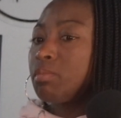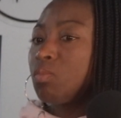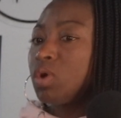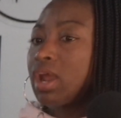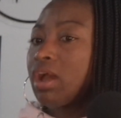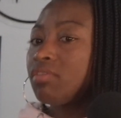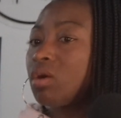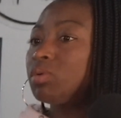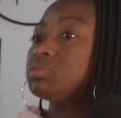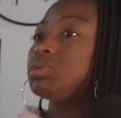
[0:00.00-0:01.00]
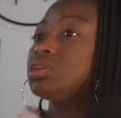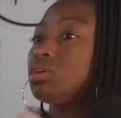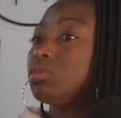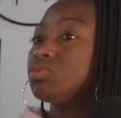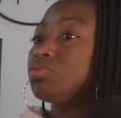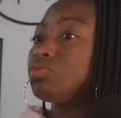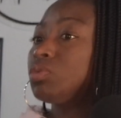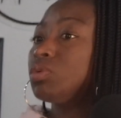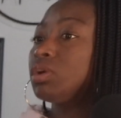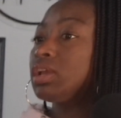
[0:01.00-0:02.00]
what I've always been known
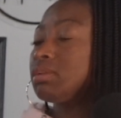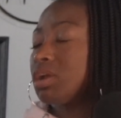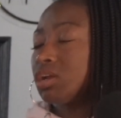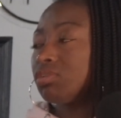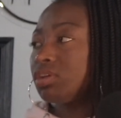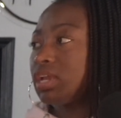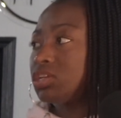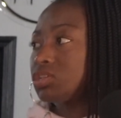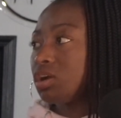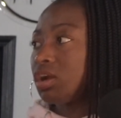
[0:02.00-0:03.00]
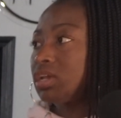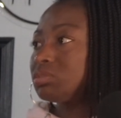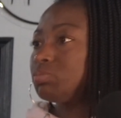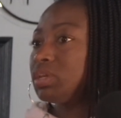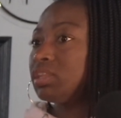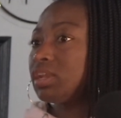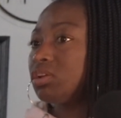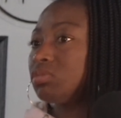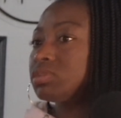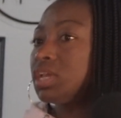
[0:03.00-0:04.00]
for in my career in HR has been that I
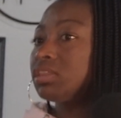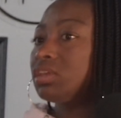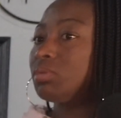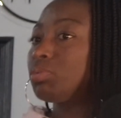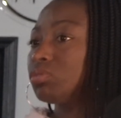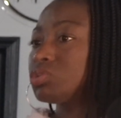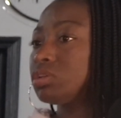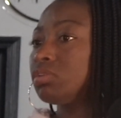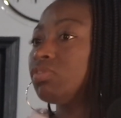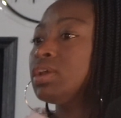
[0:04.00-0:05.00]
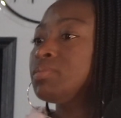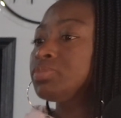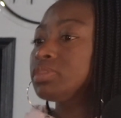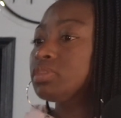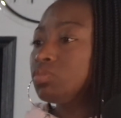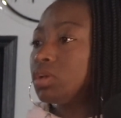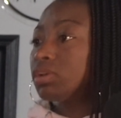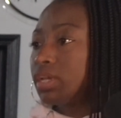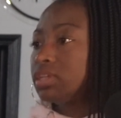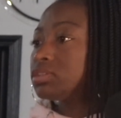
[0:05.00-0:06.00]
don't take the approach of,
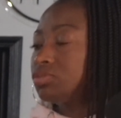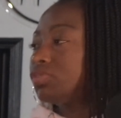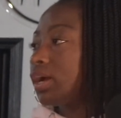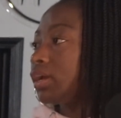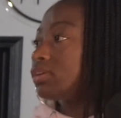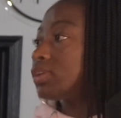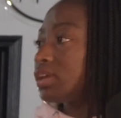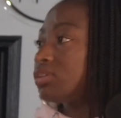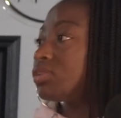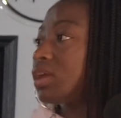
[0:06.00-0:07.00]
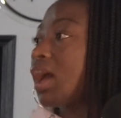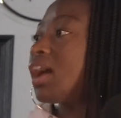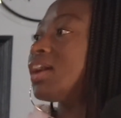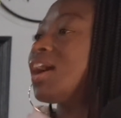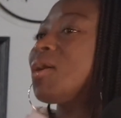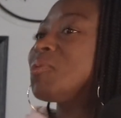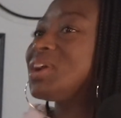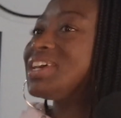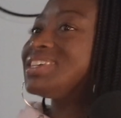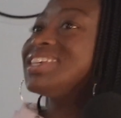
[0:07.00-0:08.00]
okay, is you fired? I
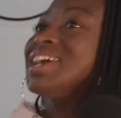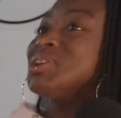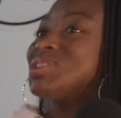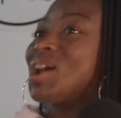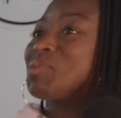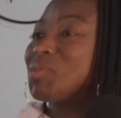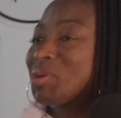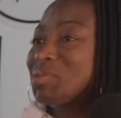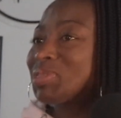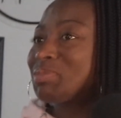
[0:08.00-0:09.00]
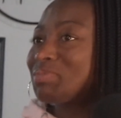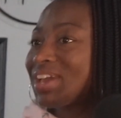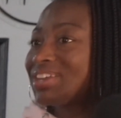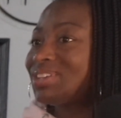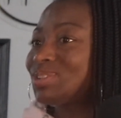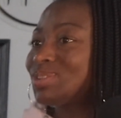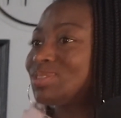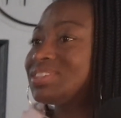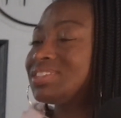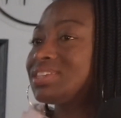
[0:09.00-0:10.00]
always try to work with the
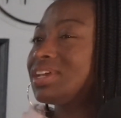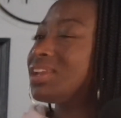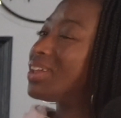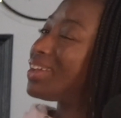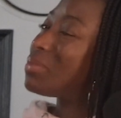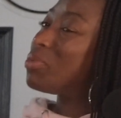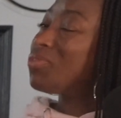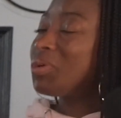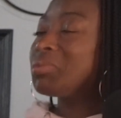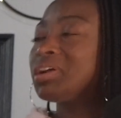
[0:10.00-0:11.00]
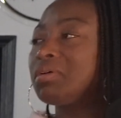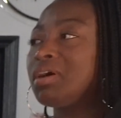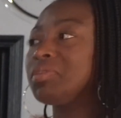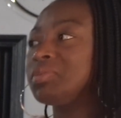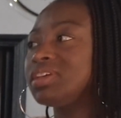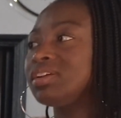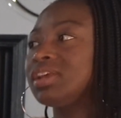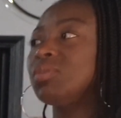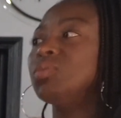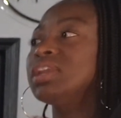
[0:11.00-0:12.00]
managers to say, nah, before we go all the way there,
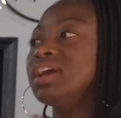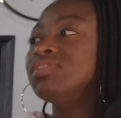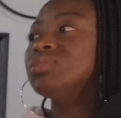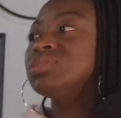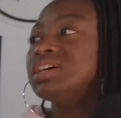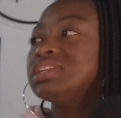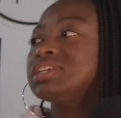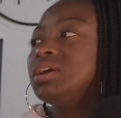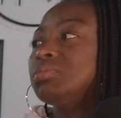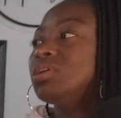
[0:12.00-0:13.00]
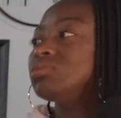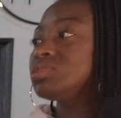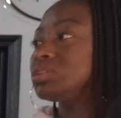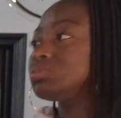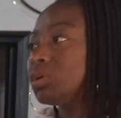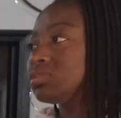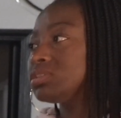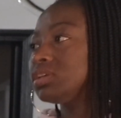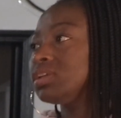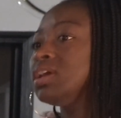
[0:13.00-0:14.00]
like, what have you done to help coach this
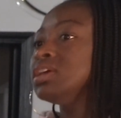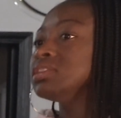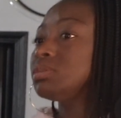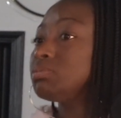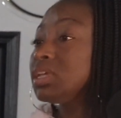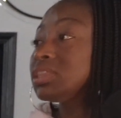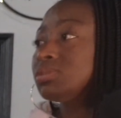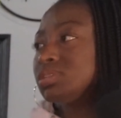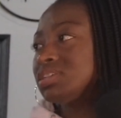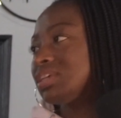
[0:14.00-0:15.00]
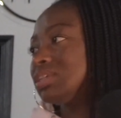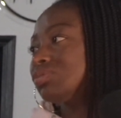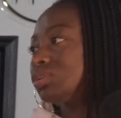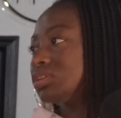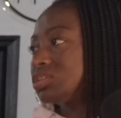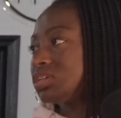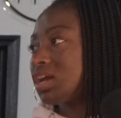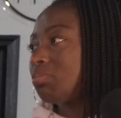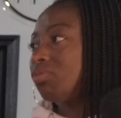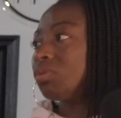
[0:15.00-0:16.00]
person to make them successful in this
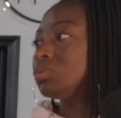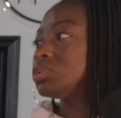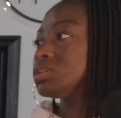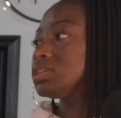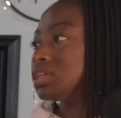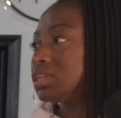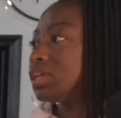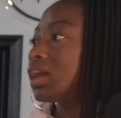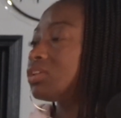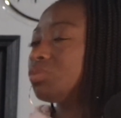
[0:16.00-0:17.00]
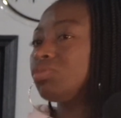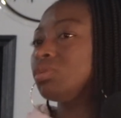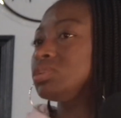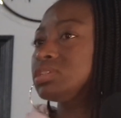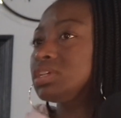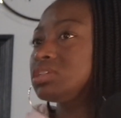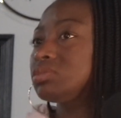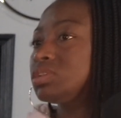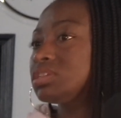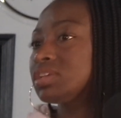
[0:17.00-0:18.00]
job? Before we just get
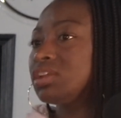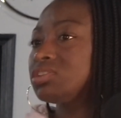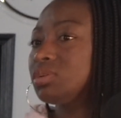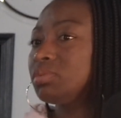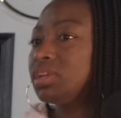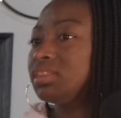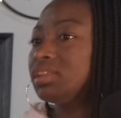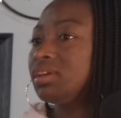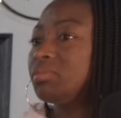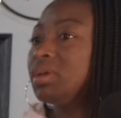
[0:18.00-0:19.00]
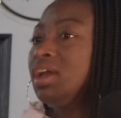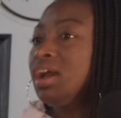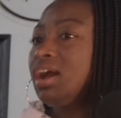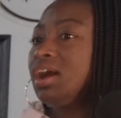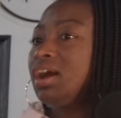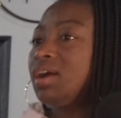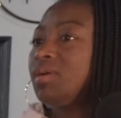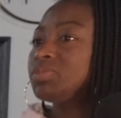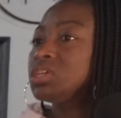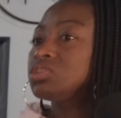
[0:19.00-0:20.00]
to, we just got to terminate them.
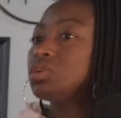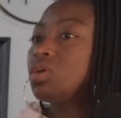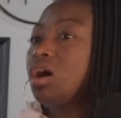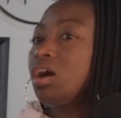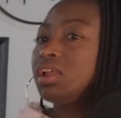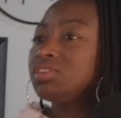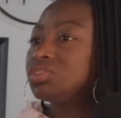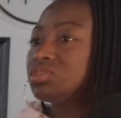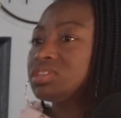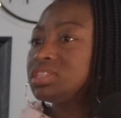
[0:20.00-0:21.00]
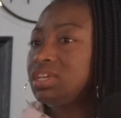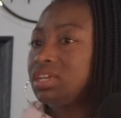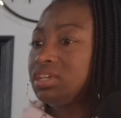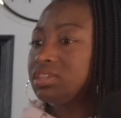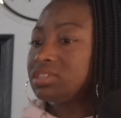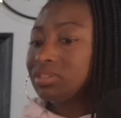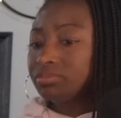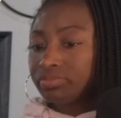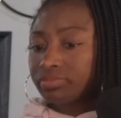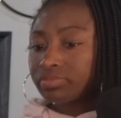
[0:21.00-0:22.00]
So all of those things,
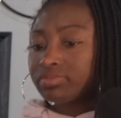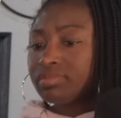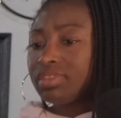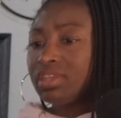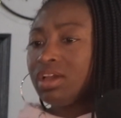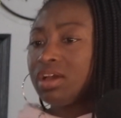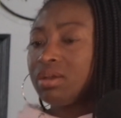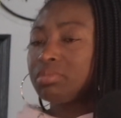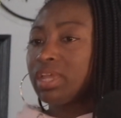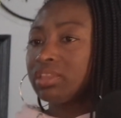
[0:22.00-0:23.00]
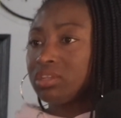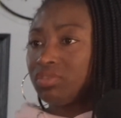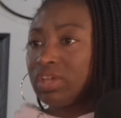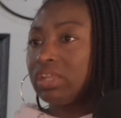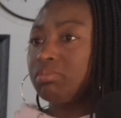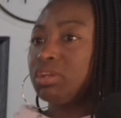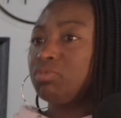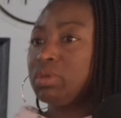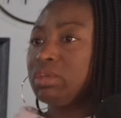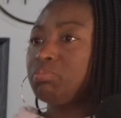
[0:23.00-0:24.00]
like the development
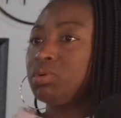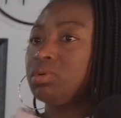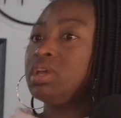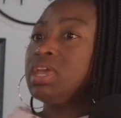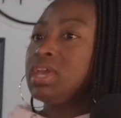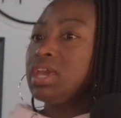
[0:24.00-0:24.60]
of people,